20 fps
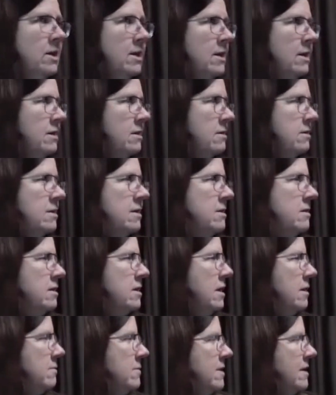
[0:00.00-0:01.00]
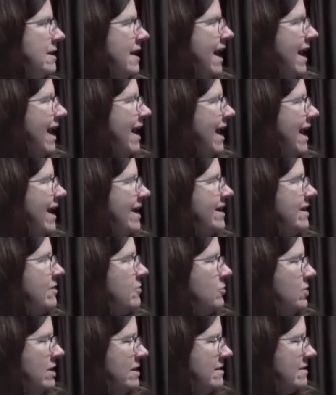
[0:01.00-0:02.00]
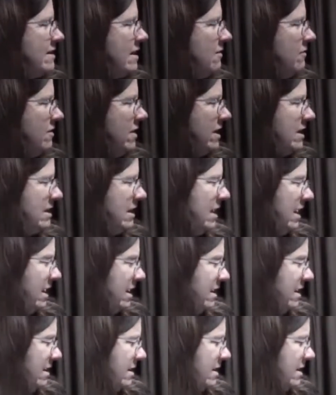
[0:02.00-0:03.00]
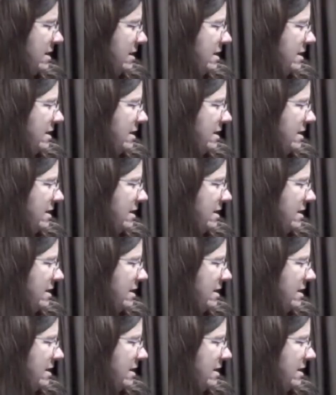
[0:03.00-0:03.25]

And I can read stuff like that.